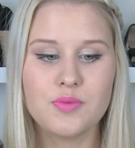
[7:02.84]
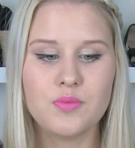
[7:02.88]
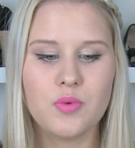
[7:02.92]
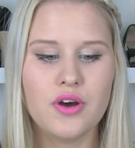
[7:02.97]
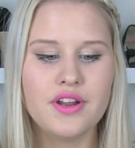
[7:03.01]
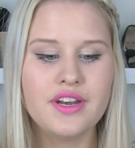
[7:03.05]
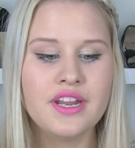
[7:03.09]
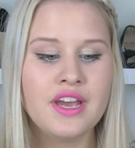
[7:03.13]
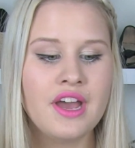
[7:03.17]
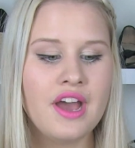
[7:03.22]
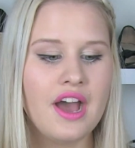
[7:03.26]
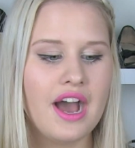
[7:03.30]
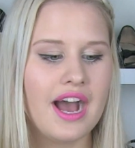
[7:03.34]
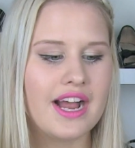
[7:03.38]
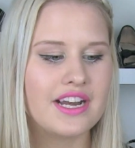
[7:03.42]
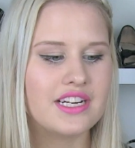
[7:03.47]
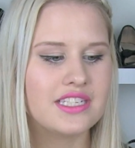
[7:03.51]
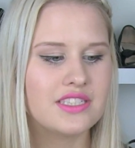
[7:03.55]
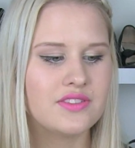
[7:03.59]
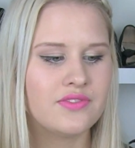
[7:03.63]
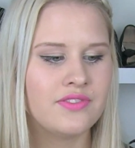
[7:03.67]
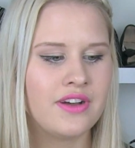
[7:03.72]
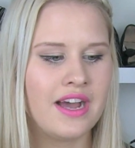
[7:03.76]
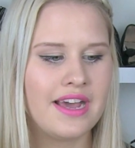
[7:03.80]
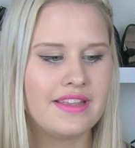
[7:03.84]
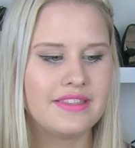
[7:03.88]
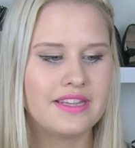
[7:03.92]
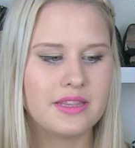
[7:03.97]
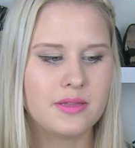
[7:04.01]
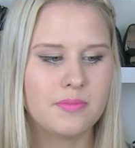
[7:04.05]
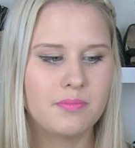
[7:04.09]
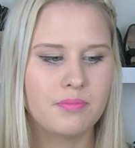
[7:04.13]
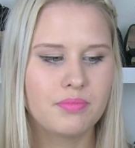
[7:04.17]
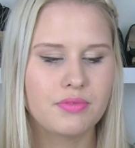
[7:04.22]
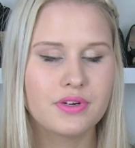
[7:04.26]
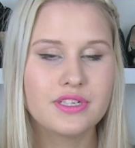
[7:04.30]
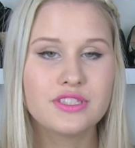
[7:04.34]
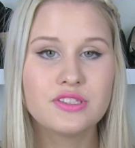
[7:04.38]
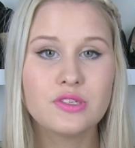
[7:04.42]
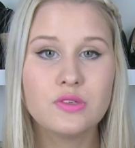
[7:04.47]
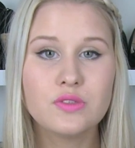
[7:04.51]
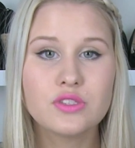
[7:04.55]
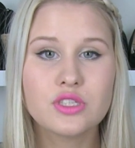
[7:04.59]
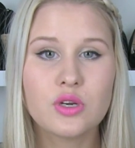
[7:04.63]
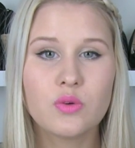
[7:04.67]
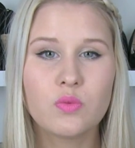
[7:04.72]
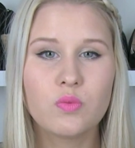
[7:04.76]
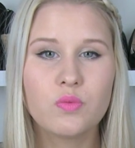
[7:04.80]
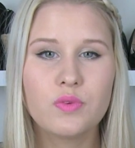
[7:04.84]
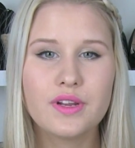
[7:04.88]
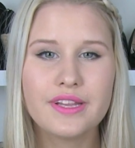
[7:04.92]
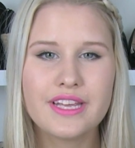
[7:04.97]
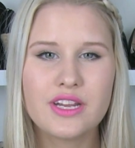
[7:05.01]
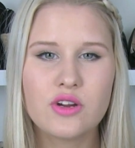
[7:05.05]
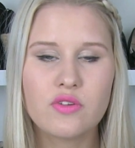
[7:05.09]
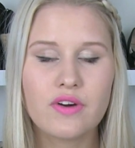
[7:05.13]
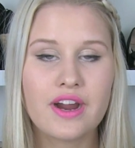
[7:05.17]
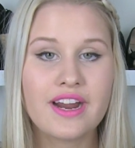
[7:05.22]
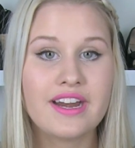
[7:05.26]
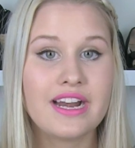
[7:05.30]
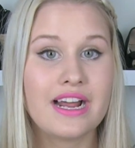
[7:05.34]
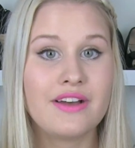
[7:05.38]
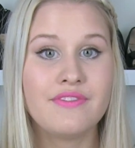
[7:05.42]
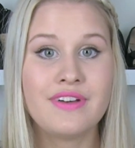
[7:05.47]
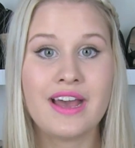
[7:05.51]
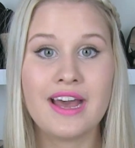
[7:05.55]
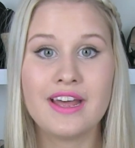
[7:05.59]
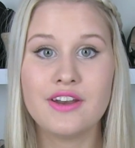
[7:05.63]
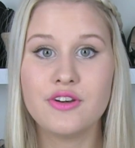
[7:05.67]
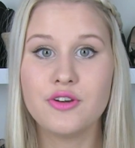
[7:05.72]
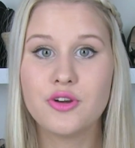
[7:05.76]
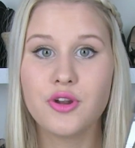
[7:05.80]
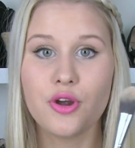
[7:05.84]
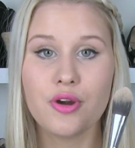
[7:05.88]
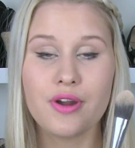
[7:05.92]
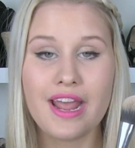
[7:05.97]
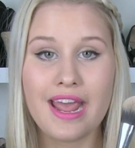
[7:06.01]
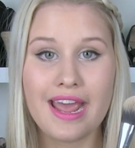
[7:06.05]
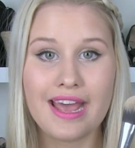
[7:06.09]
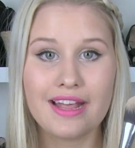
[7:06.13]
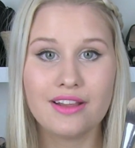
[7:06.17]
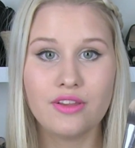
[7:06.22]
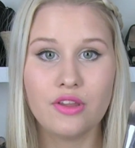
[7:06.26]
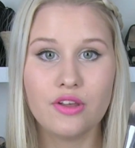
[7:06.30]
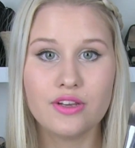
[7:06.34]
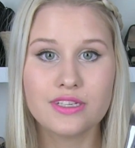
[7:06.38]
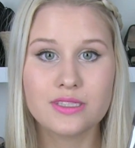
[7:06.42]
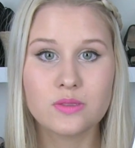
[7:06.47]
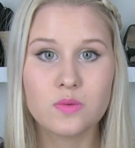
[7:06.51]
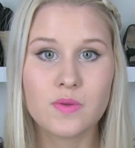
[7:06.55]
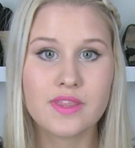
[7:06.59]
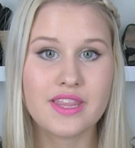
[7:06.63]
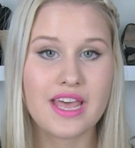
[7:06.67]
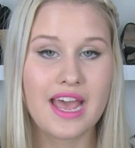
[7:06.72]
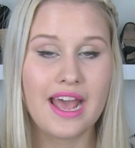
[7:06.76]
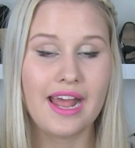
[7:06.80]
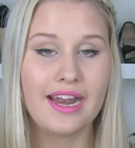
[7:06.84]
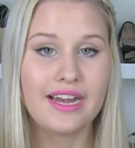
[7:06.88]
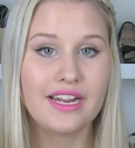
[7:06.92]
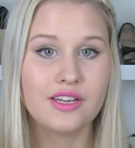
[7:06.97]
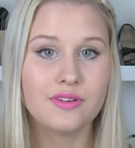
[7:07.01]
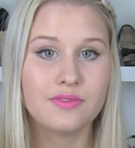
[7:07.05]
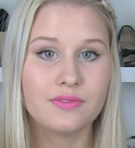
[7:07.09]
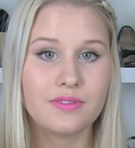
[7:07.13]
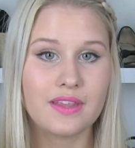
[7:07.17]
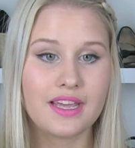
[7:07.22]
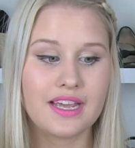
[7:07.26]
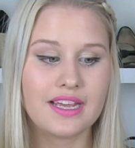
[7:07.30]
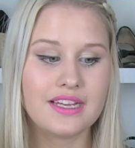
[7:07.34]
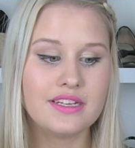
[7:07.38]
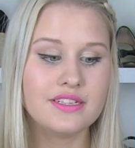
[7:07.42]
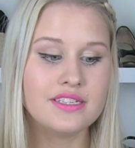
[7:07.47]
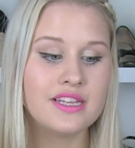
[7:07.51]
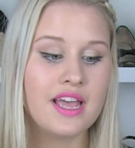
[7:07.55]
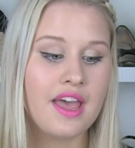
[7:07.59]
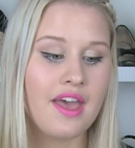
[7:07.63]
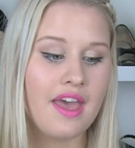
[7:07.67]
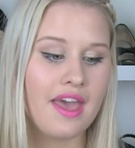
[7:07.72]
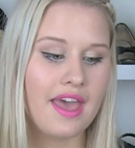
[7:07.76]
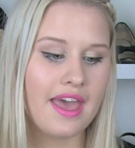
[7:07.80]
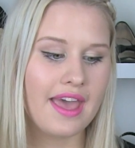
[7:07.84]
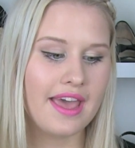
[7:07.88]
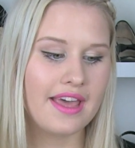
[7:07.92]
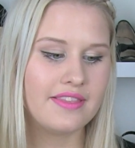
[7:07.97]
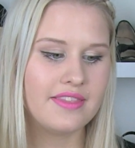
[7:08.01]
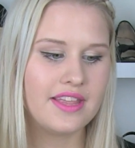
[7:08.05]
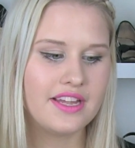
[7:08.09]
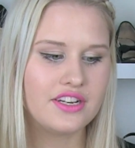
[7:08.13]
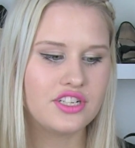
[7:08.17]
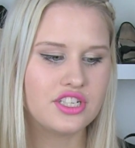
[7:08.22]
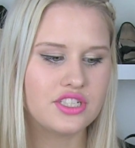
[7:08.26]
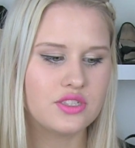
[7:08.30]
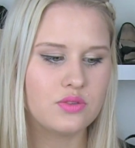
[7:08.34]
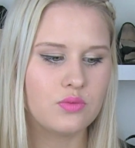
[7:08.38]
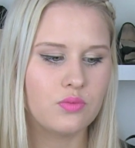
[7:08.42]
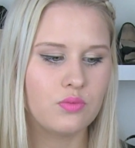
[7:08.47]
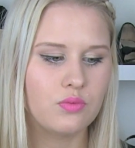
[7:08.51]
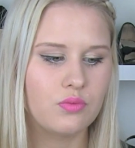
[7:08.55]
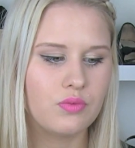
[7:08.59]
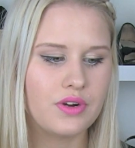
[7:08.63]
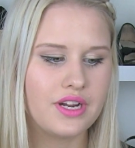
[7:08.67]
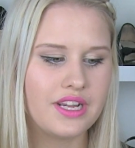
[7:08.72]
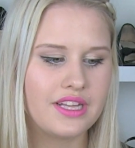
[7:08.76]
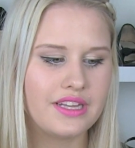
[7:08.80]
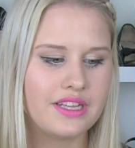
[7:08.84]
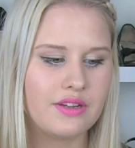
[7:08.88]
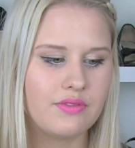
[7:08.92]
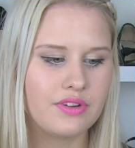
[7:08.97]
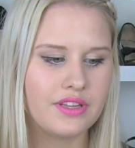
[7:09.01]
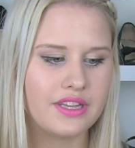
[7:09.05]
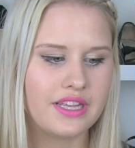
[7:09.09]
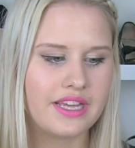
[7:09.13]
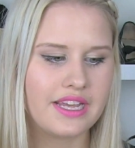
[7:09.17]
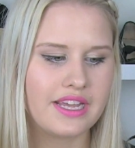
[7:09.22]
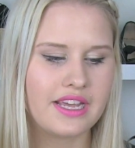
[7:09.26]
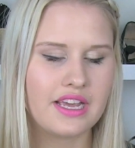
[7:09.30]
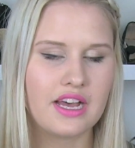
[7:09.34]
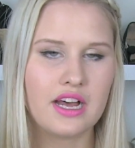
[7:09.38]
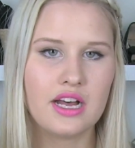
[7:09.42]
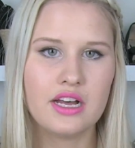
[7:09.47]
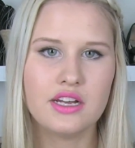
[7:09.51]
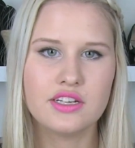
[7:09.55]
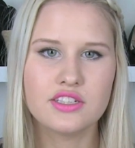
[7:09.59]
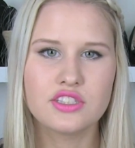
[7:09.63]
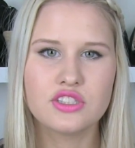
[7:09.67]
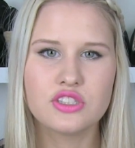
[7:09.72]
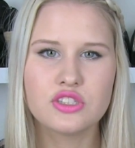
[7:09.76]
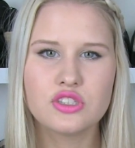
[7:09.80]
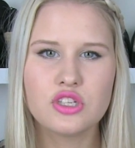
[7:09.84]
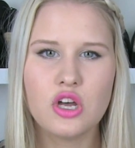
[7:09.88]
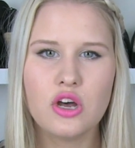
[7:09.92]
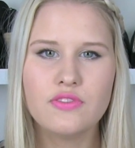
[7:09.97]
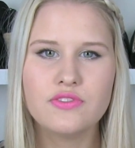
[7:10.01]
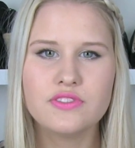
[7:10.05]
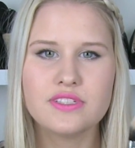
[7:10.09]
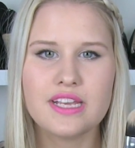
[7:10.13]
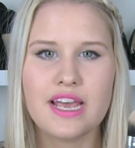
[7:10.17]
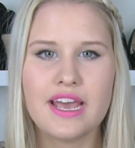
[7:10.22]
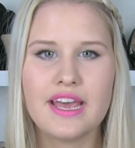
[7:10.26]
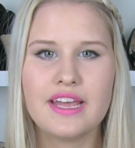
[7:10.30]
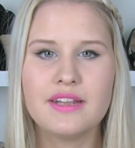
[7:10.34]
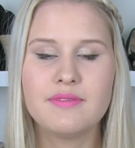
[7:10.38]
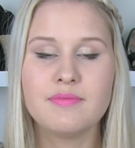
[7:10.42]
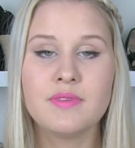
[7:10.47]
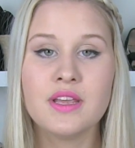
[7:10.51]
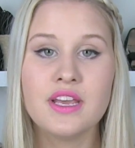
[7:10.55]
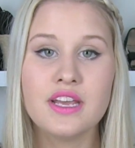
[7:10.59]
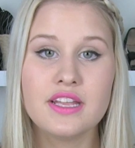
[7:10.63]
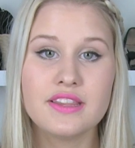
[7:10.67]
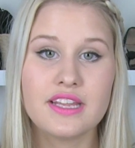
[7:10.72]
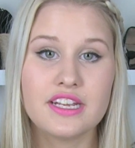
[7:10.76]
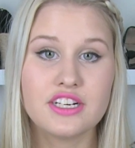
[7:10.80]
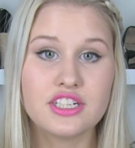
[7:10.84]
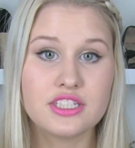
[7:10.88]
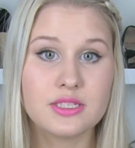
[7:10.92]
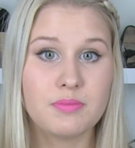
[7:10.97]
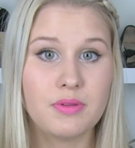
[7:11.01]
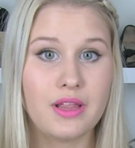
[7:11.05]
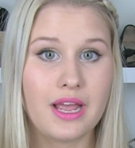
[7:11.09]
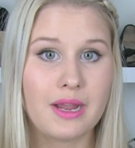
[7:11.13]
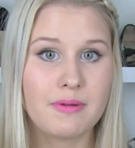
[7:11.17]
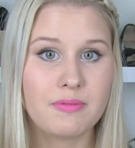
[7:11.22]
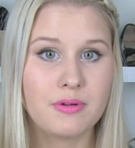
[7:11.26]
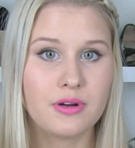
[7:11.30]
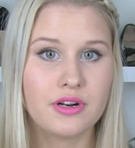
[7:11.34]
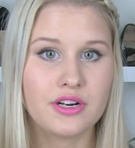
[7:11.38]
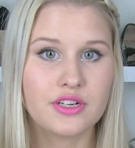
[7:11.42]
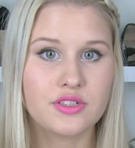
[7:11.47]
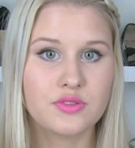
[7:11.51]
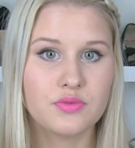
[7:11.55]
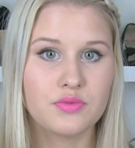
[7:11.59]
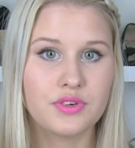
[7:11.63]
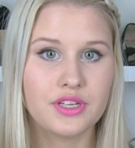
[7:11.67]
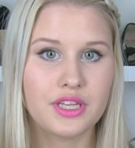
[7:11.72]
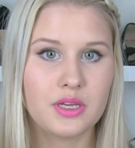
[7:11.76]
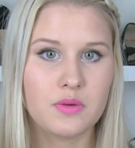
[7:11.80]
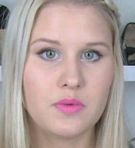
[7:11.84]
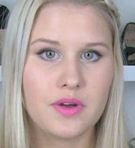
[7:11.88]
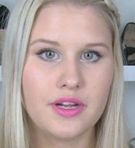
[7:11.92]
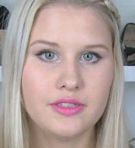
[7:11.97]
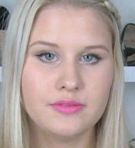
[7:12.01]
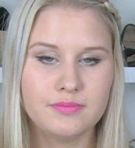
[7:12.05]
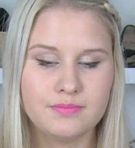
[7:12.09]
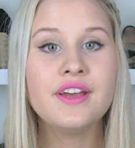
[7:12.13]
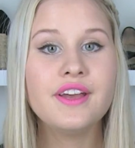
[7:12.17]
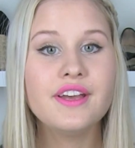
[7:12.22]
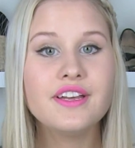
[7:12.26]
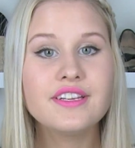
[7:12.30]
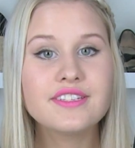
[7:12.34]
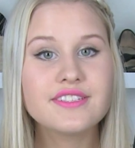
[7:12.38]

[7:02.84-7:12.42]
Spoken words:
you want. I just find that the bristles are really great. I've had no hair loss with any of these, and they're just really, really soft, and they just apply product really well.